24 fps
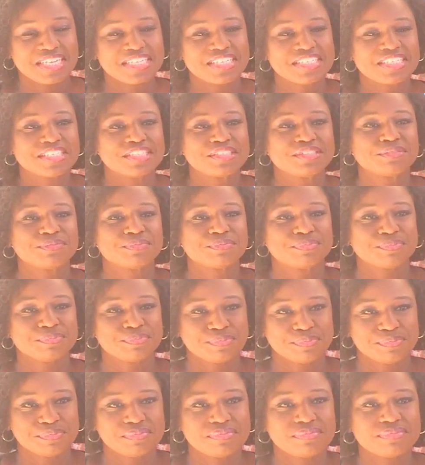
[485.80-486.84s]
It was your
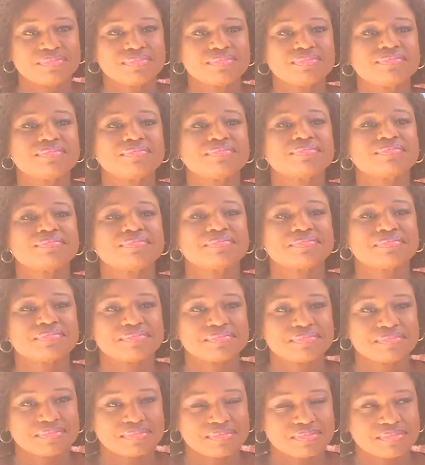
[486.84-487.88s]
boo and
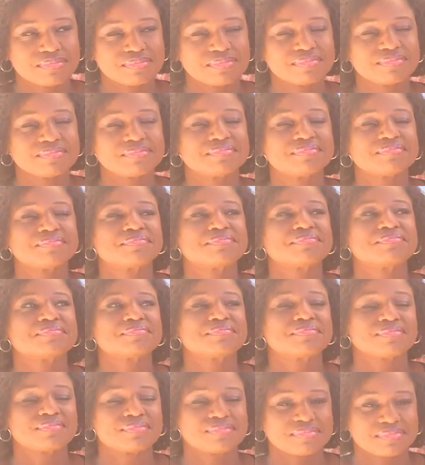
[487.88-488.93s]

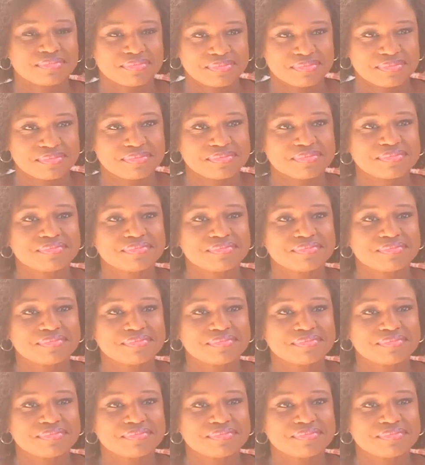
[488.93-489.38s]
a really good